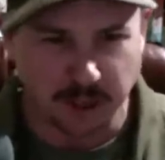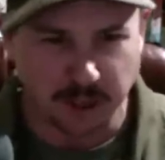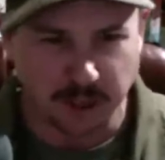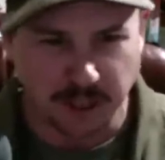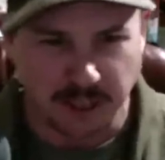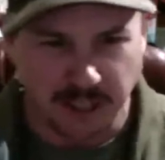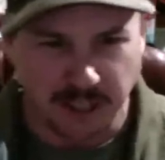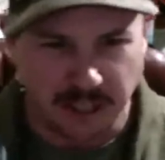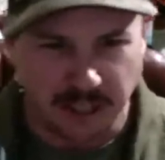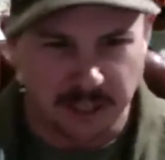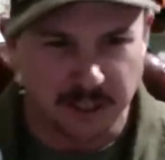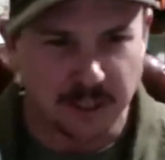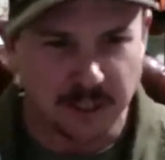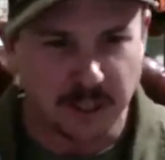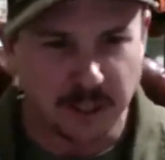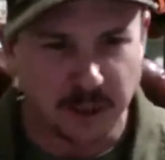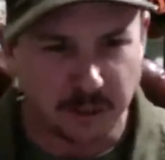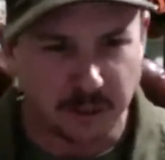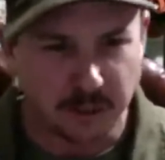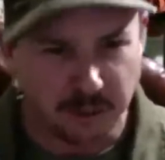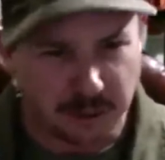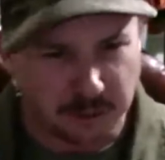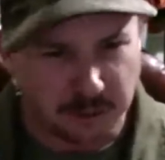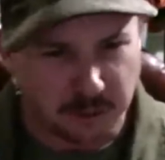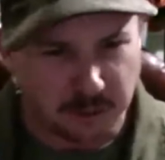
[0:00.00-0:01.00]

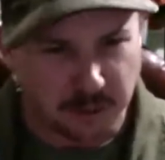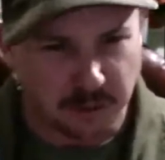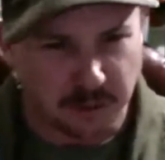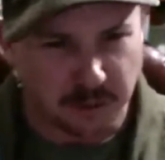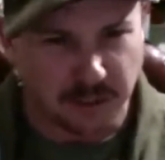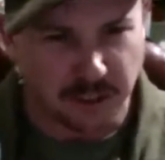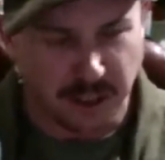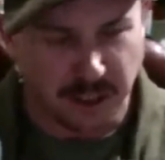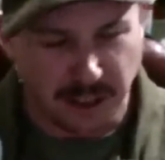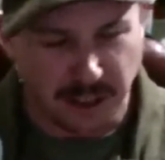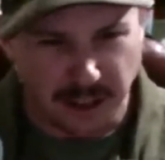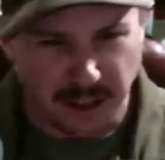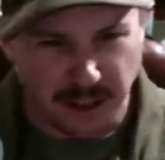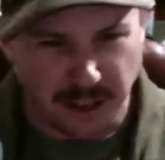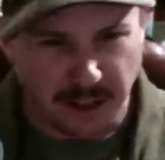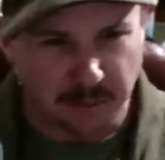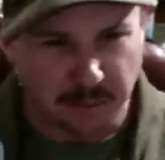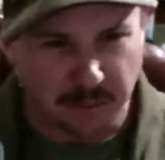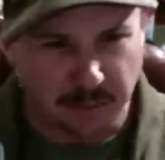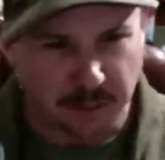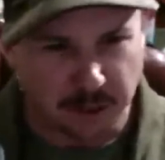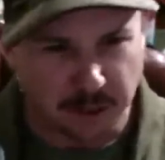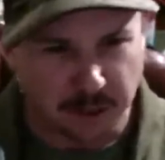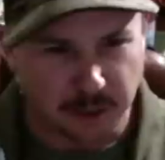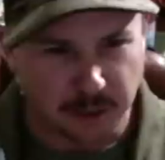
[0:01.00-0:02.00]
indeterminate is more of a late
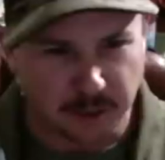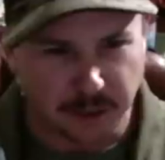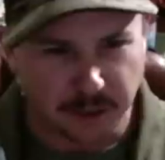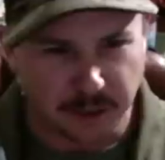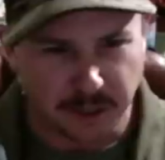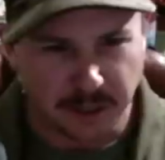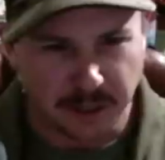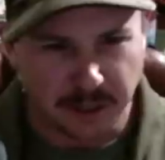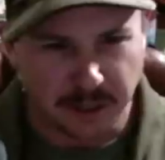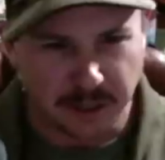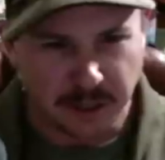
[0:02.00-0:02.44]
maturing,